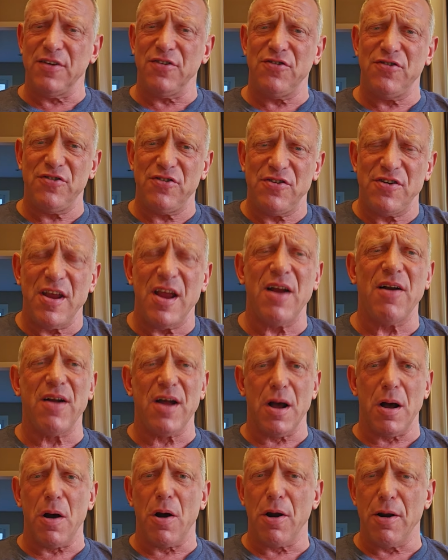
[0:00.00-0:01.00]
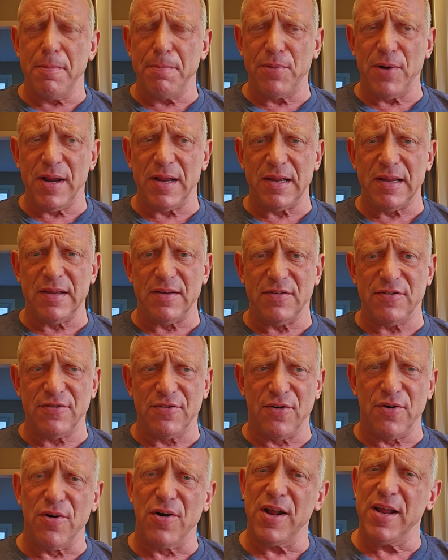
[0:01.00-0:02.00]
share a heartbreaking
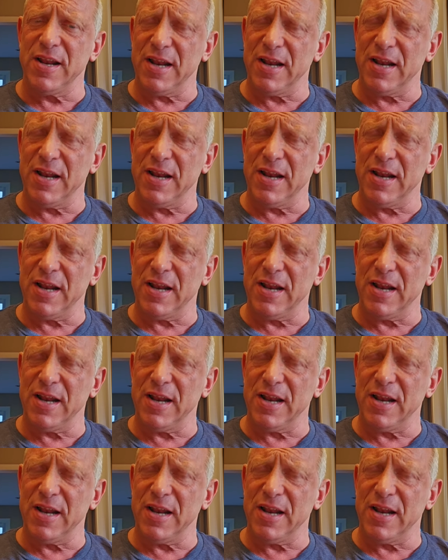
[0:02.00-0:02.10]
story,